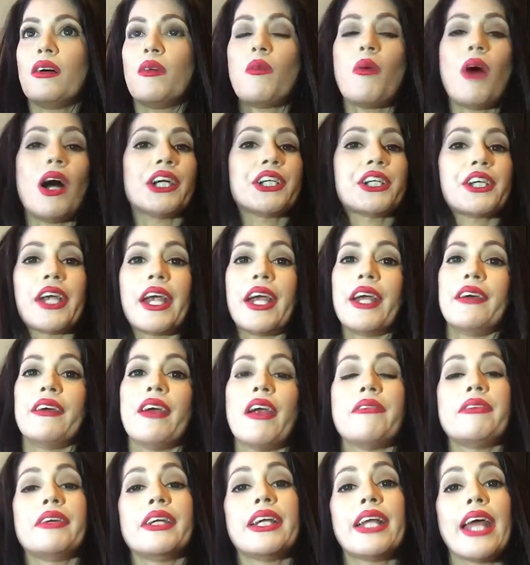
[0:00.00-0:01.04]
wash your hair
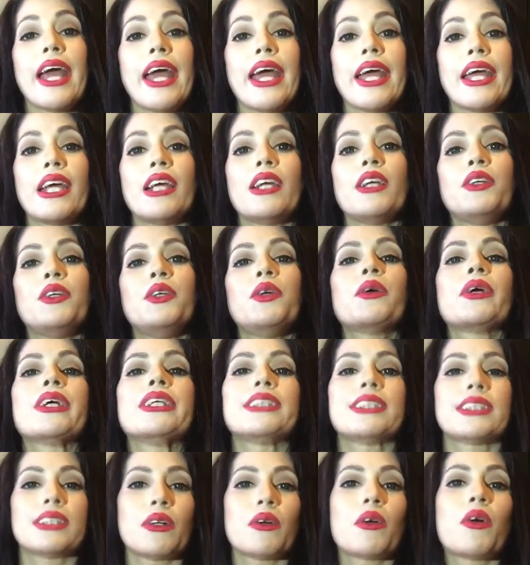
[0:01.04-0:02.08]
every day, you
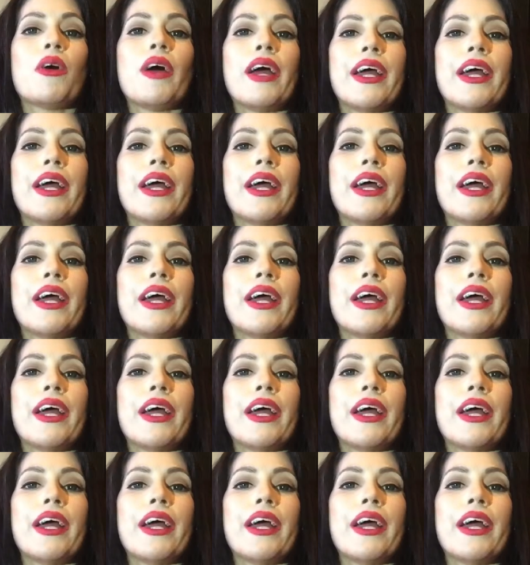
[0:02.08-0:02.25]
can still go